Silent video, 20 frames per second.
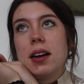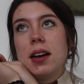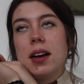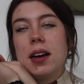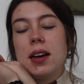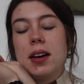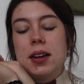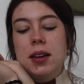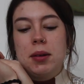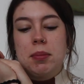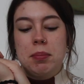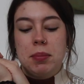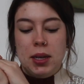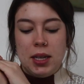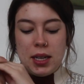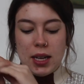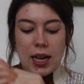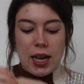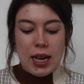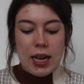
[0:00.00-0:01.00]

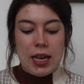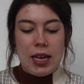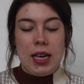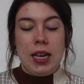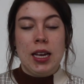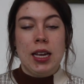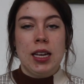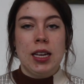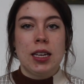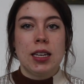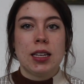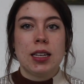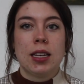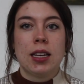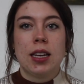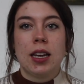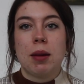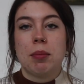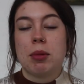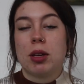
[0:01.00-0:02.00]
I
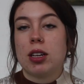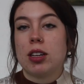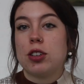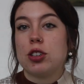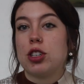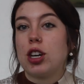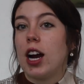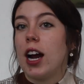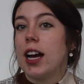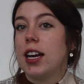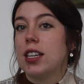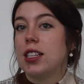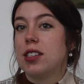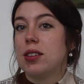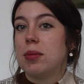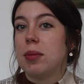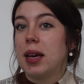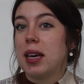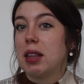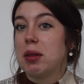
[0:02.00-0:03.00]
am gonna try
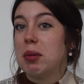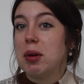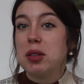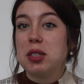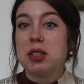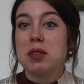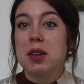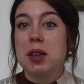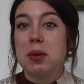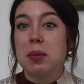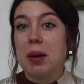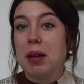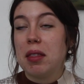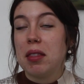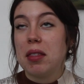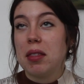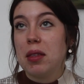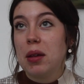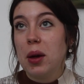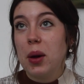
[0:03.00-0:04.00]
to make the most of it with
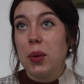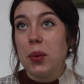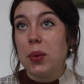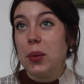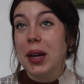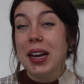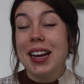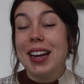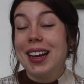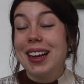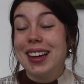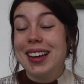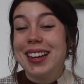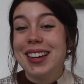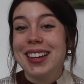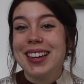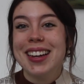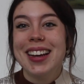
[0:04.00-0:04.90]
reading